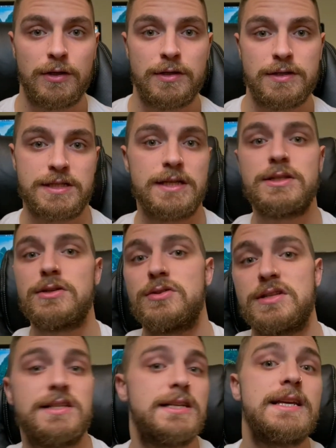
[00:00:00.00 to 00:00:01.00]
since you
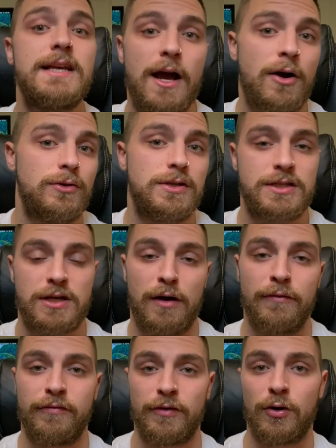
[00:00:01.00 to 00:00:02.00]
seek out
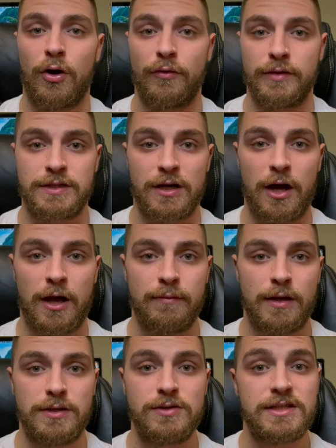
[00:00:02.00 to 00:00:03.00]
discomfort all the time
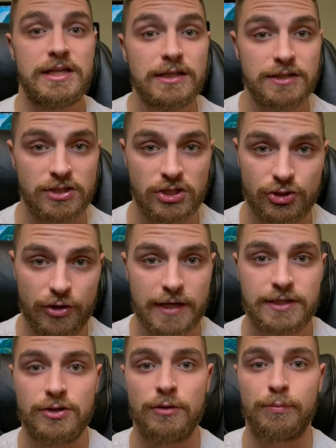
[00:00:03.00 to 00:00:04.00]
and you seek to
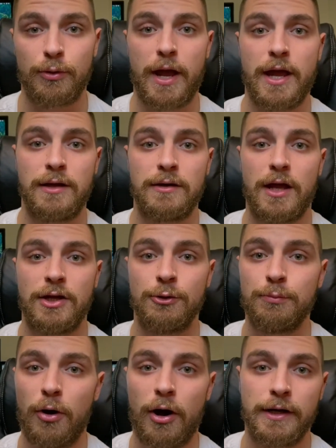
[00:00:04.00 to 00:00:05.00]
stress your brain and your
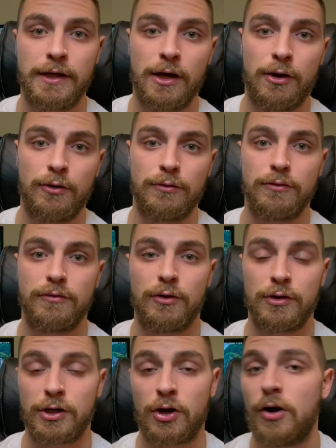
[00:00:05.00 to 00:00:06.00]
body out
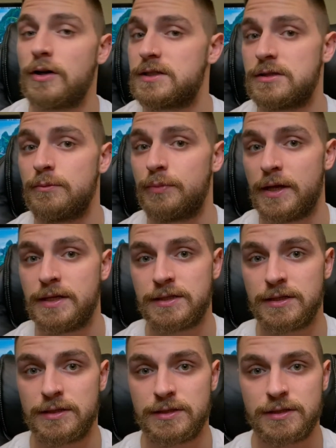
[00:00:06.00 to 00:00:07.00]
on a constant
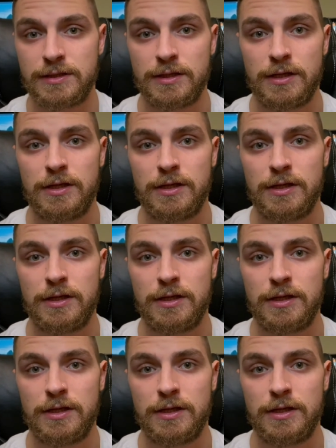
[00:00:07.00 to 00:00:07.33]
basis,